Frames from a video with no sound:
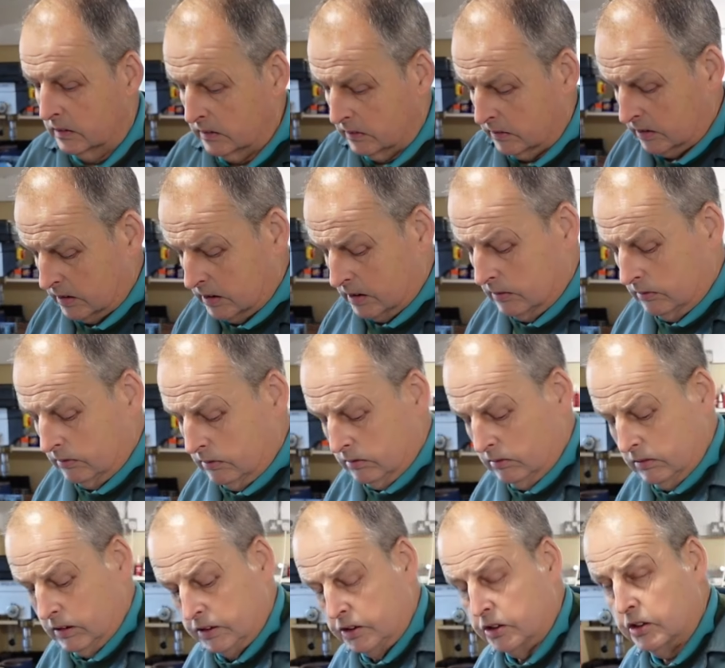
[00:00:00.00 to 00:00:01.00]
So
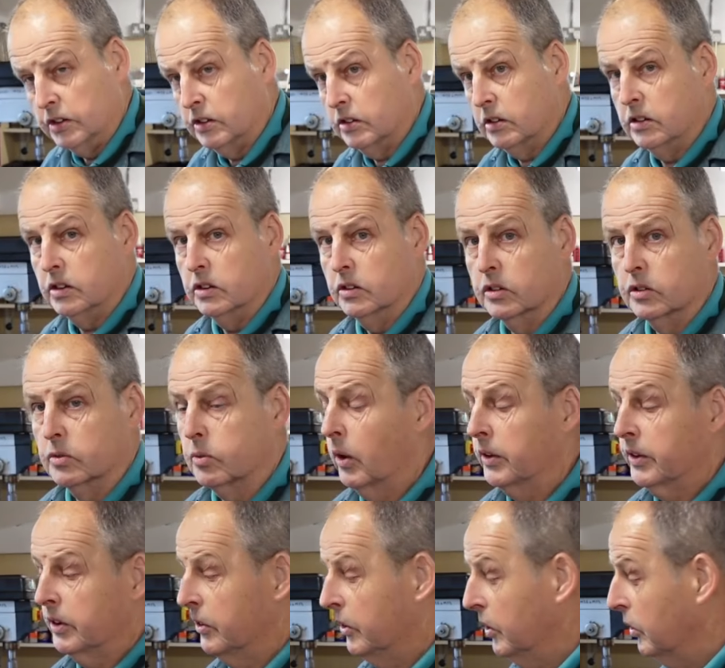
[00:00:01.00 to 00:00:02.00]
the choice is yours
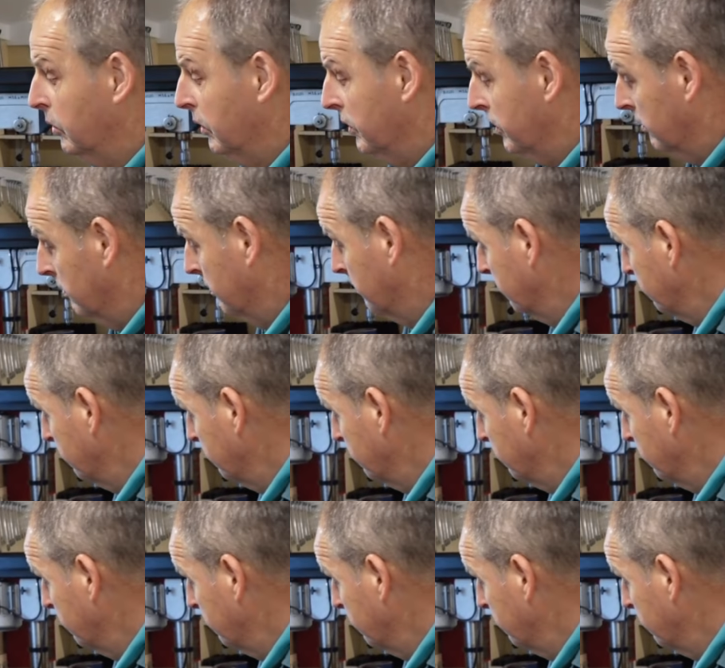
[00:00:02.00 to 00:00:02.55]
what you do with them.